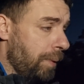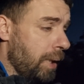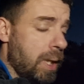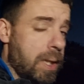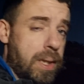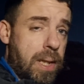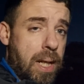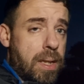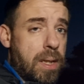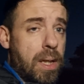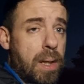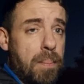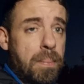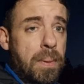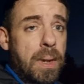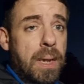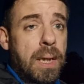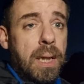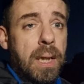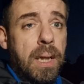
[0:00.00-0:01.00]
setup,
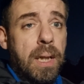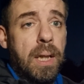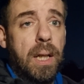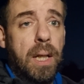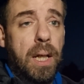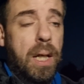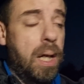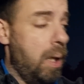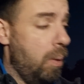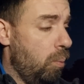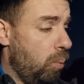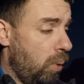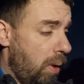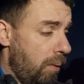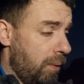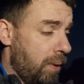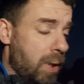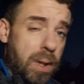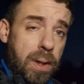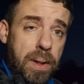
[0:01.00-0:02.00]
and what
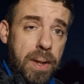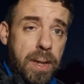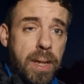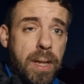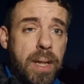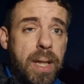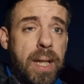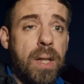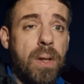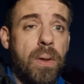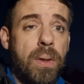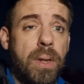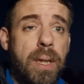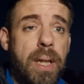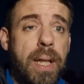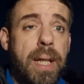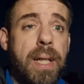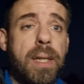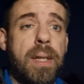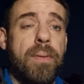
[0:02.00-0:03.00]
I've got is a Nikon
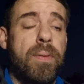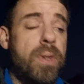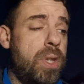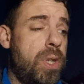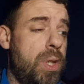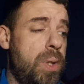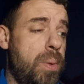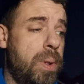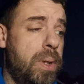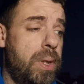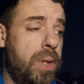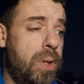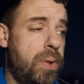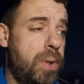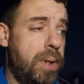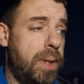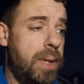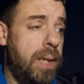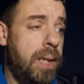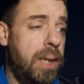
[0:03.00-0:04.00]

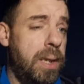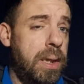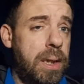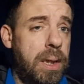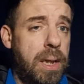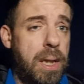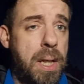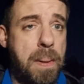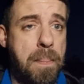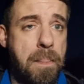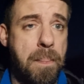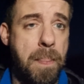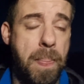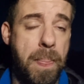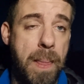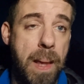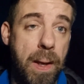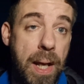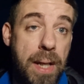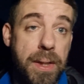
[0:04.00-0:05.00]
D7200.
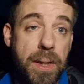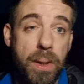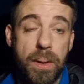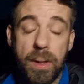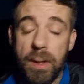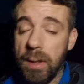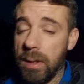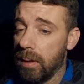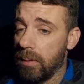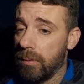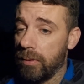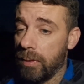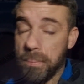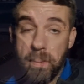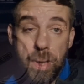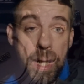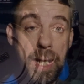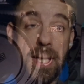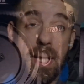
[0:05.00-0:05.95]
Now for me,